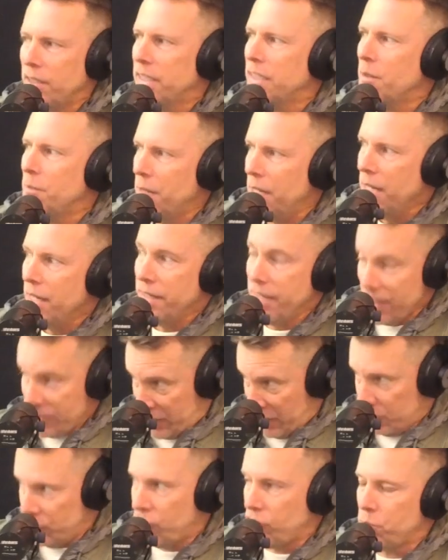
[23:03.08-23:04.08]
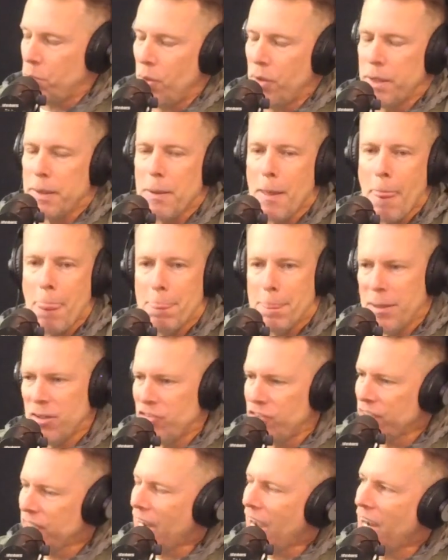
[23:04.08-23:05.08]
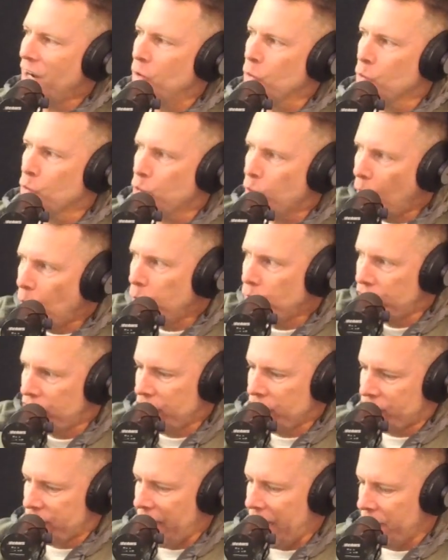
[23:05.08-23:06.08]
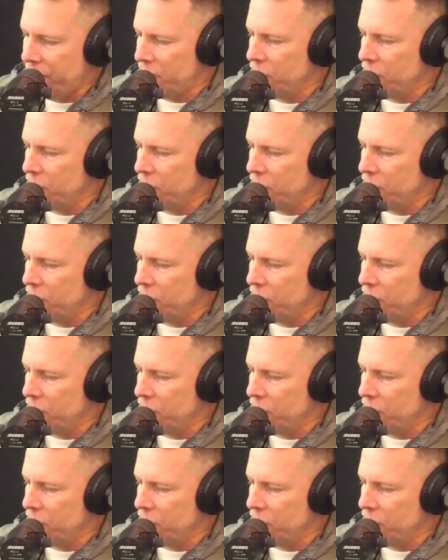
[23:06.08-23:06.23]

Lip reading: Committee. Yes, that was this morning. Yes. This is a guy who wrote this down.